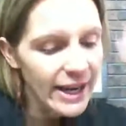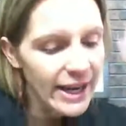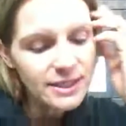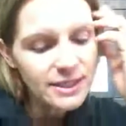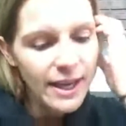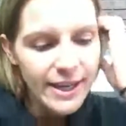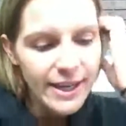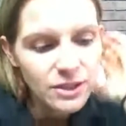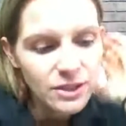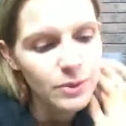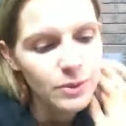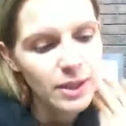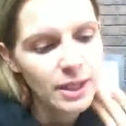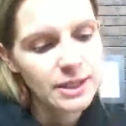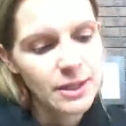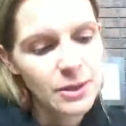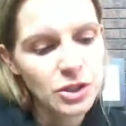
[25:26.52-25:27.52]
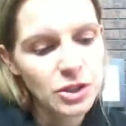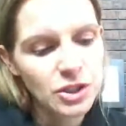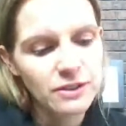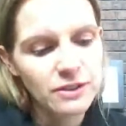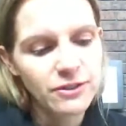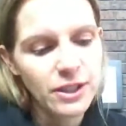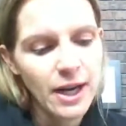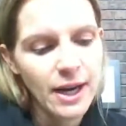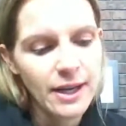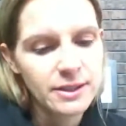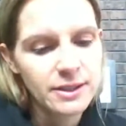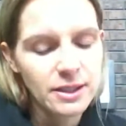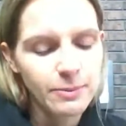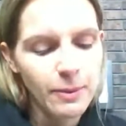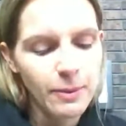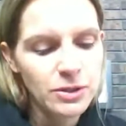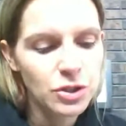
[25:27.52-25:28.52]
I guess realizing there's different
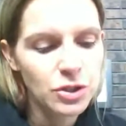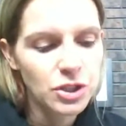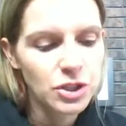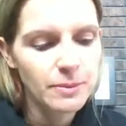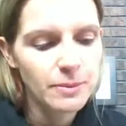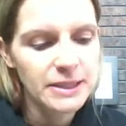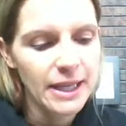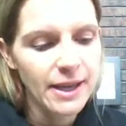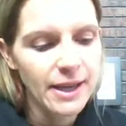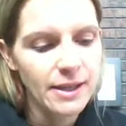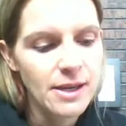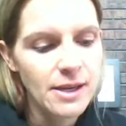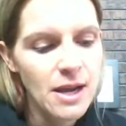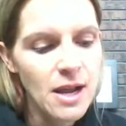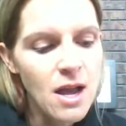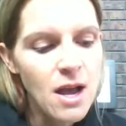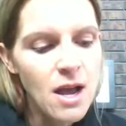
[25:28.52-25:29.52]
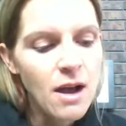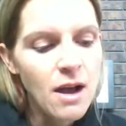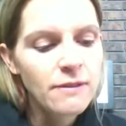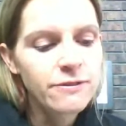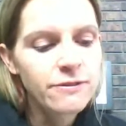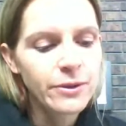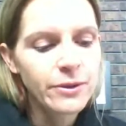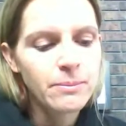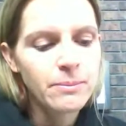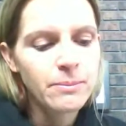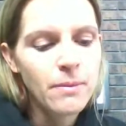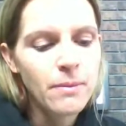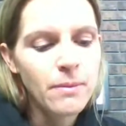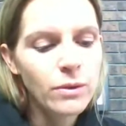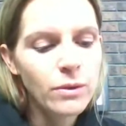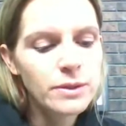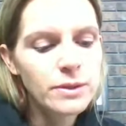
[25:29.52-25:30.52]
kinds of sponsorships, and for
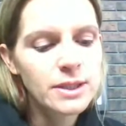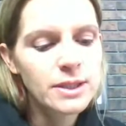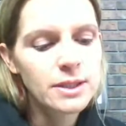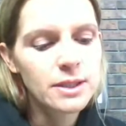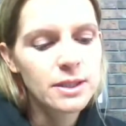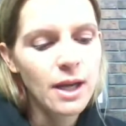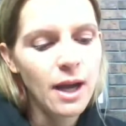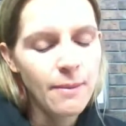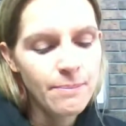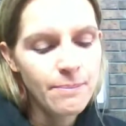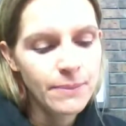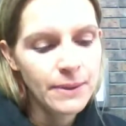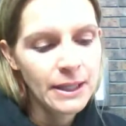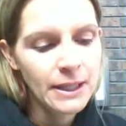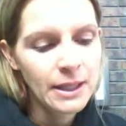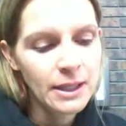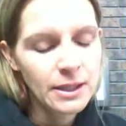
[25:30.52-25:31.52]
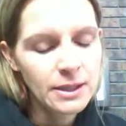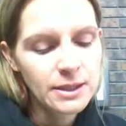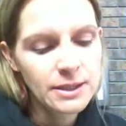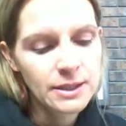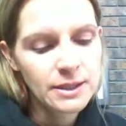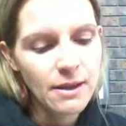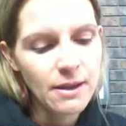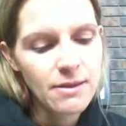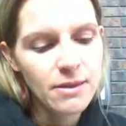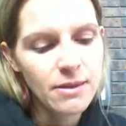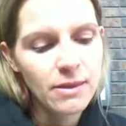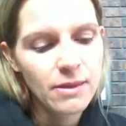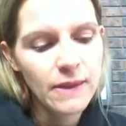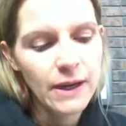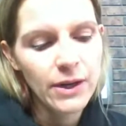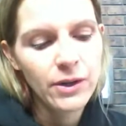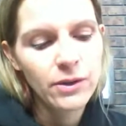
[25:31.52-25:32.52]
most companies,
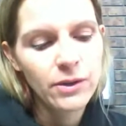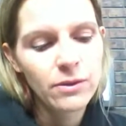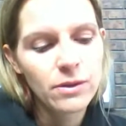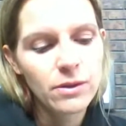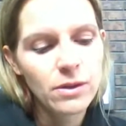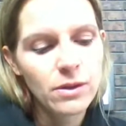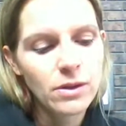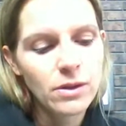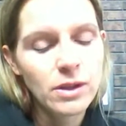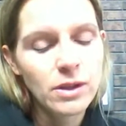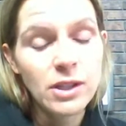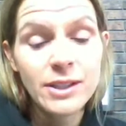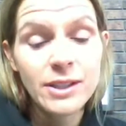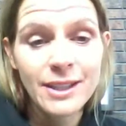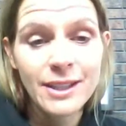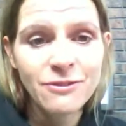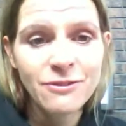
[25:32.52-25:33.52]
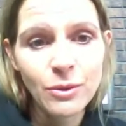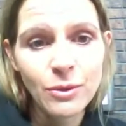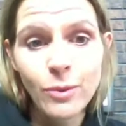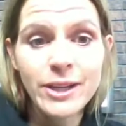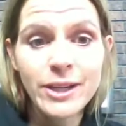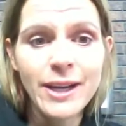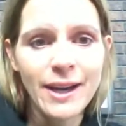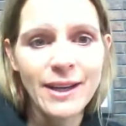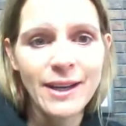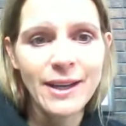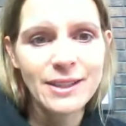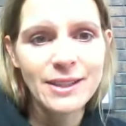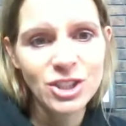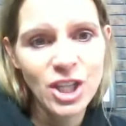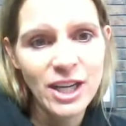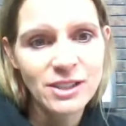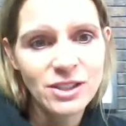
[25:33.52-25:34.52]
they're looking for work in
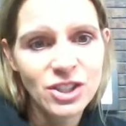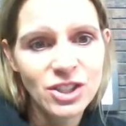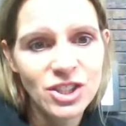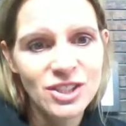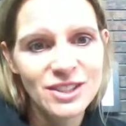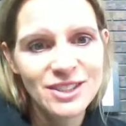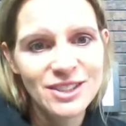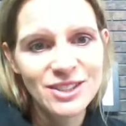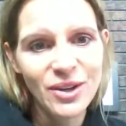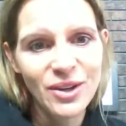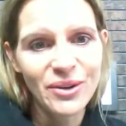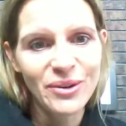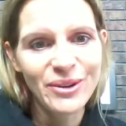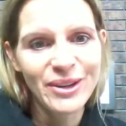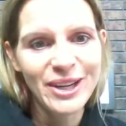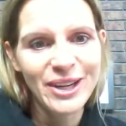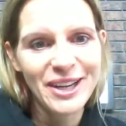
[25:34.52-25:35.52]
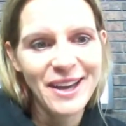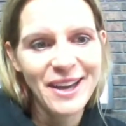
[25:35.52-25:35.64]
exchange. So,